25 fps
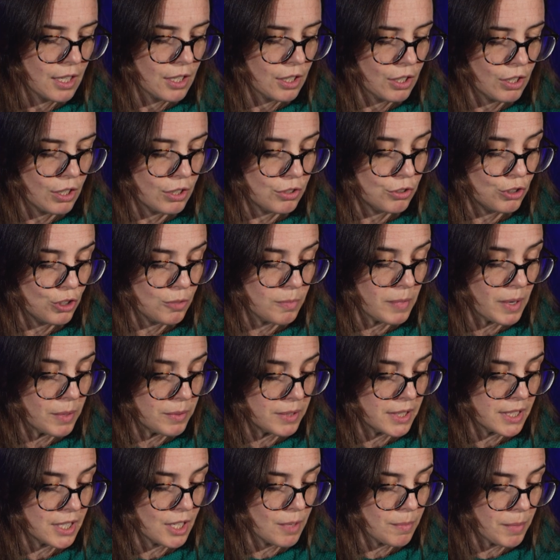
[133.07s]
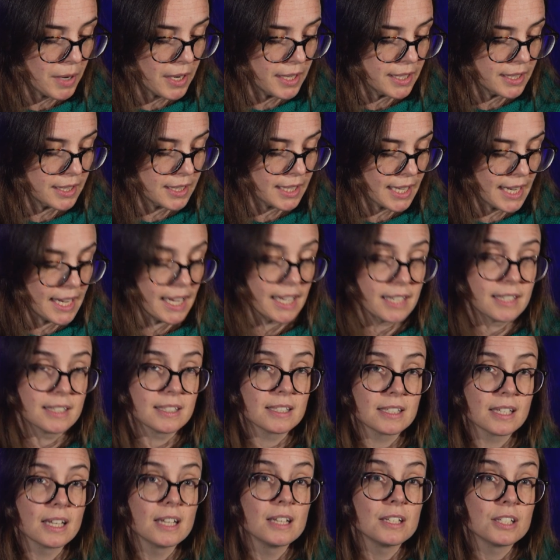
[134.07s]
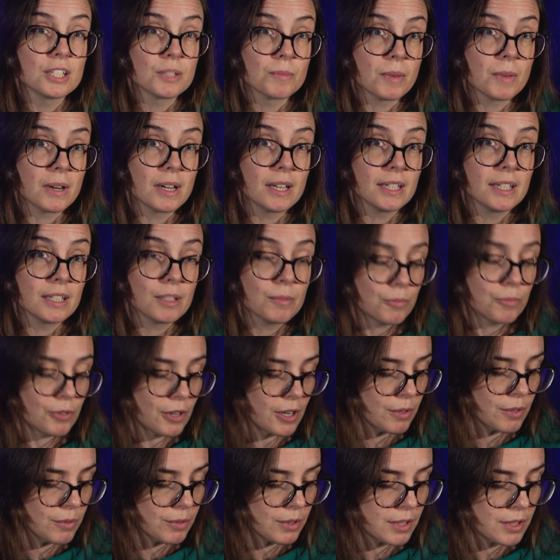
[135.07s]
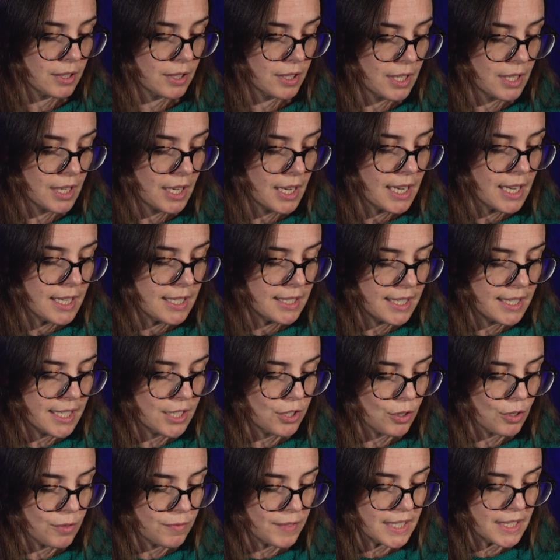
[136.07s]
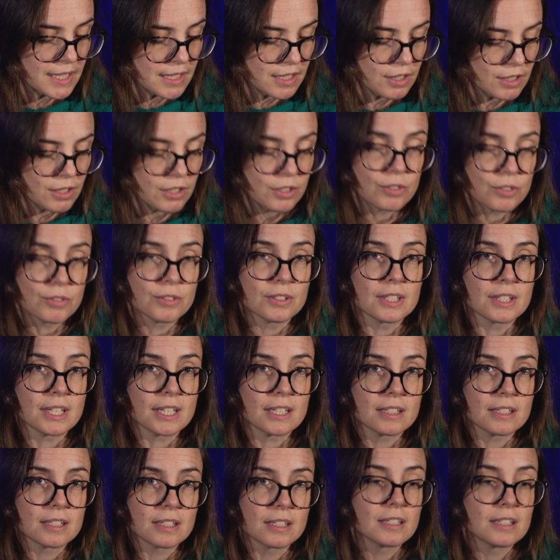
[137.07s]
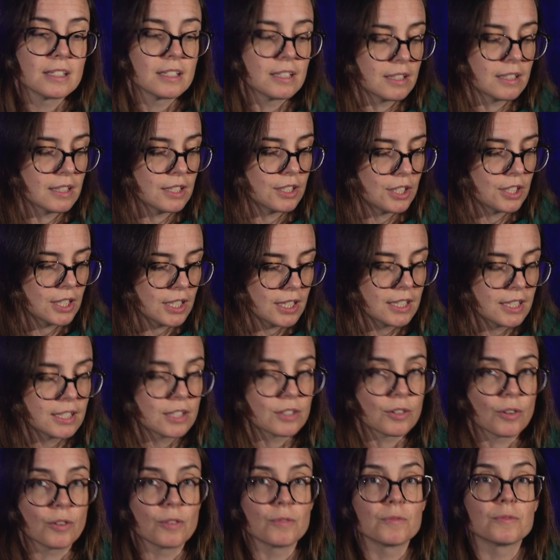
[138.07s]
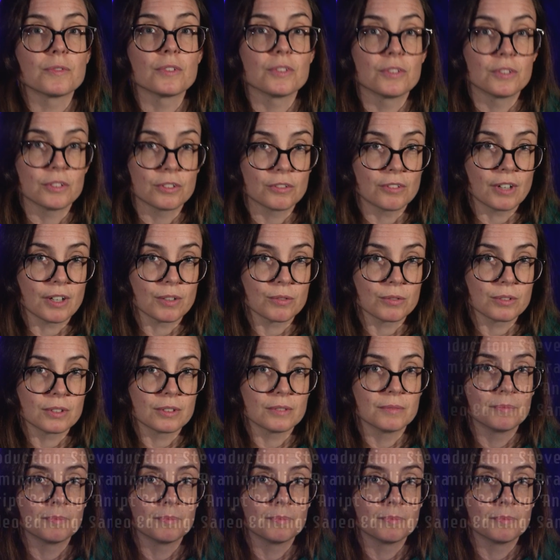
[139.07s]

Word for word: Gertrude mounted her bike and, smiling and proud, set off into the sunset to the cheers of the crowd.